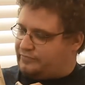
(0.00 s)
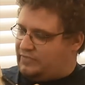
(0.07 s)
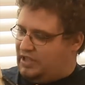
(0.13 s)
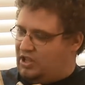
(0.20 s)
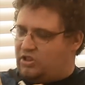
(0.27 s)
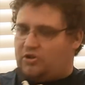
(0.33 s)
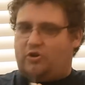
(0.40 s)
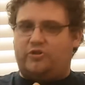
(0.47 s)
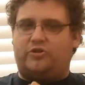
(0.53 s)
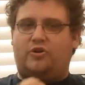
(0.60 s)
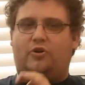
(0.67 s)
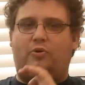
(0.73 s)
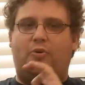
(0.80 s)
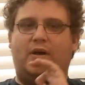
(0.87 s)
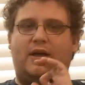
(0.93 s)
It's
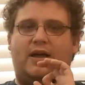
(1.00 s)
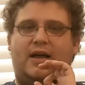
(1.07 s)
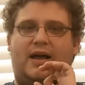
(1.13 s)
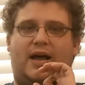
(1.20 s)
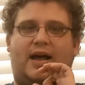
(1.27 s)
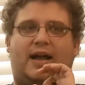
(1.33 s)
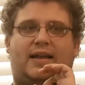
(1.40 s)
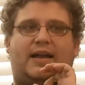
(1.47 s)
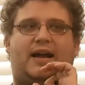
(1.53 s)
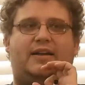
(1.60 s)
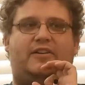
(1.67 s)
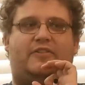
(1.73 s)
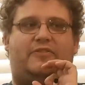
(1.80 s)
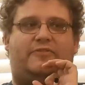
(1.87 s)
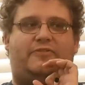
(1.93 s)
also
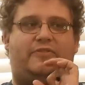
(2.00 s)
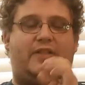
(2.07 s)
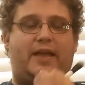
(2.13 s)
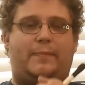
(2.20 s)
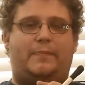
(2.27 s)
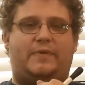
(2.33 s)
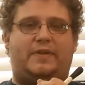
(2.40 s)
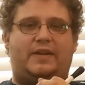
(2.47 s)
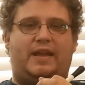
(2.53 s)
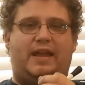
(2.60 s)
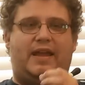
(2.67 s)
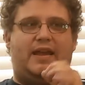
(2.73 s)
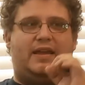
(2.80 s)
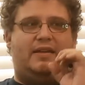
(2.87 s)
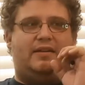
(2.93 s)
kind of flipped
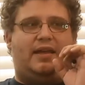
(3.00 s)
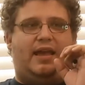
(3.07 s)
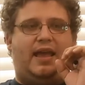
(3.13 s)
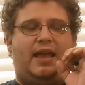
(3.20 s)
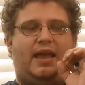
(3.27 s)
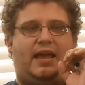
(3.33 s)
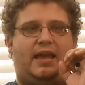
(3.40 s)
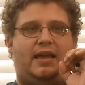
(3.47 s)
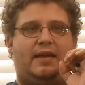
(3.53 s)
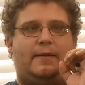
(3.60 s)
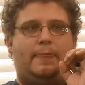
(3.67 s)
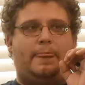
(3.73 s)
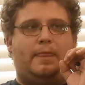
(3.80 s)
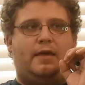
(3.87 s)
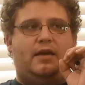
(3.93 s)
in a
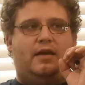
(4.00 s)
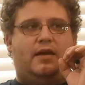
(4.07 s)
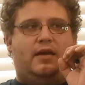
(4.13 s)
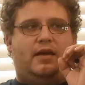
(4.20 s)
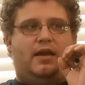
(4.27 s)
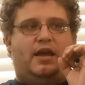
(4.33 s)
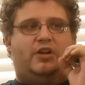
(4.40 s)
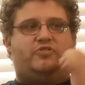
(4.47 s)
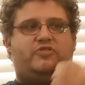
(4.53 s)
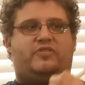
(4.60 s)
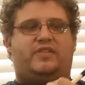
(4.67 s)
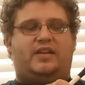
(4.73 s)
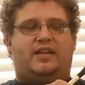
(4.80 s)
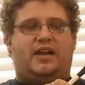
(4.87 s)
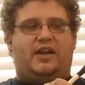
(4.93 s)

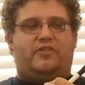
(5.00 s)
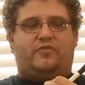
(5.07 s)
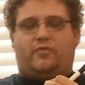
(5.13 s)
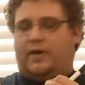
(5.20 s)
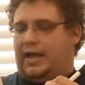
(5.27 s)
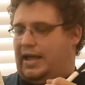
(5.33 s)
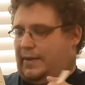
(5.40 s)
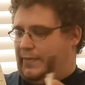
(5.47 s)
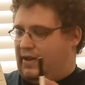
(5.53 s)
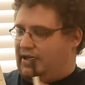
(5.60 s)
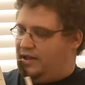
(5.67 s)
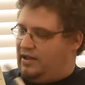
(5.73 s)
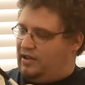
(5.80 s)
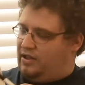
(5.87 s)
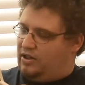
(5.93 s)
interesting kind of way,
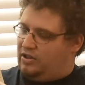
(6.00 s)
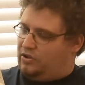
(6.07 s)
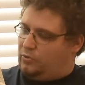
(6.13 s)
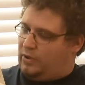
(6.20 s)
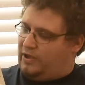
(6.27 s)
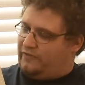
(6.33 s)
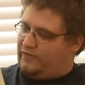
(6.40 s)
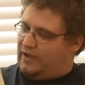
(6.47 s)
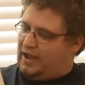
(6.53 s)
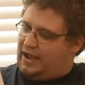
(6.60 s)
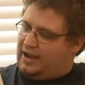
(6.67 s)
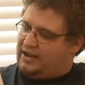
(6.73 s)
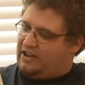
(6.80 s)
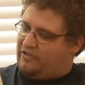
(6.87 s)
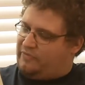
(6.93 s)
because with the
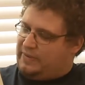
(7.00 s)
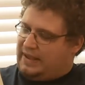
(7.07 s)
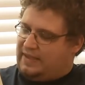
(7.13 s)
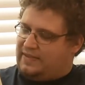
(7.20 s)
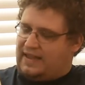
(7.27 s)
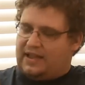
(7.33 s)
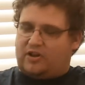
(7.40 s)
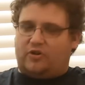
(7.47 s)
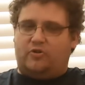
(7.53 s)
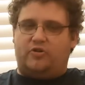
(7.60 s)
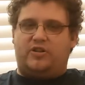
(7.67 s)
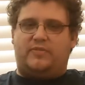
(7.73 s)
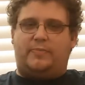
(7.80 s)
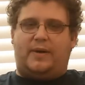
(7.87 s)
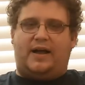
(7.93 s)
INFP that
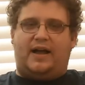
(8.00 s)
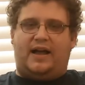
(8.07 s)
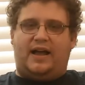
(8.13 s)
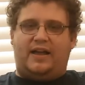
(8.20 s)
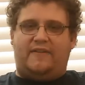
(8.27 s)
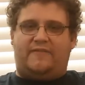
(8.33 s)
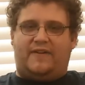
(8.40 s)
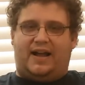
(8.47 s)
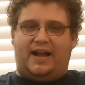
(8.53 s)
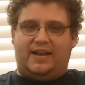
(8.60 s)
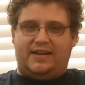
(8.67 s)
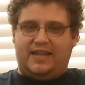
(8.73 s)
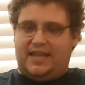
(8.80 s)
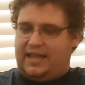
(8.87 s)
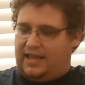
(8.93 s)
goes by Phi
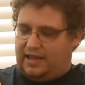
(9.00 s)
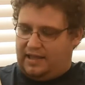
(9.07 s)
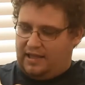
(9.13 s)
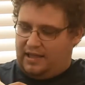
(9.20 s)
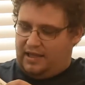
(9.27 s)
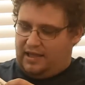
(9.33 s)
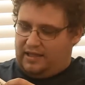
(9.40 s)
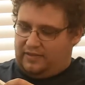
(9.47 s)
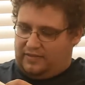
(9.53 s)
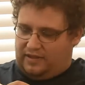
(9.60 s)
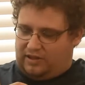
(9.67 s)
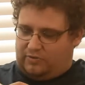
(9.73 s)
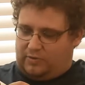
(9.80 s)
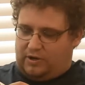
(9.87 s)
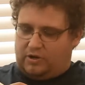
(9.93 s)
Ni,
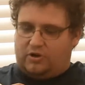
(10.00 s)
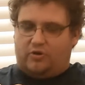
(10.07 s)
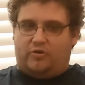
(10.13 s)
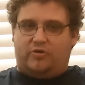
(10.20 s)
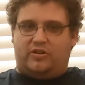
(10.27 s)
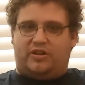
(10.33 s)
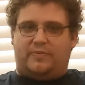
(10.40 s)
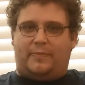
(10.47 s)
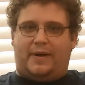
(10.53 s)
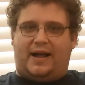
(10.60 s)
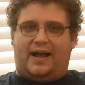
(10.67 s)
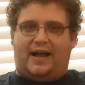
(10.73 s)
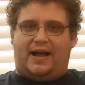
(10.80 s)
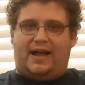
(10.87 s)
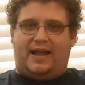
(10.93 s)
this one goes
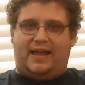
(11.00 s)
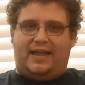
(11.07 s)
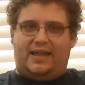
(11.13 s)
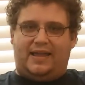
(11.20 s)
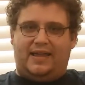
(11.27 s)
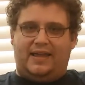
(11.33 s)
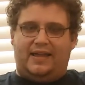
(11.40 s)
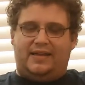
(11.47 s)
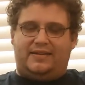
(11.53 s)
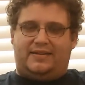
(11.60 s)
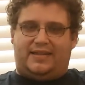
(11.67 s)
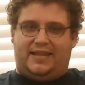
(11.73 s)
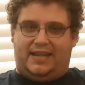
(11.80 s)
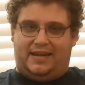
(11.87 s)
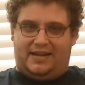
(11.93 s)
by
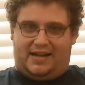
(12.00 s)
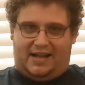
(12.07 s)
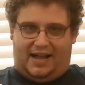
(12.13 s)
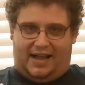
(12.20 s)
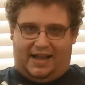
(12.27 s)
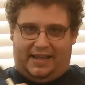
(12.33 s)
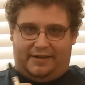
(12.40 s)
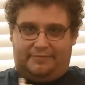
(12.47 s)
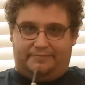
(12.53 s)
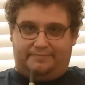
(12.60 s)
T Ni.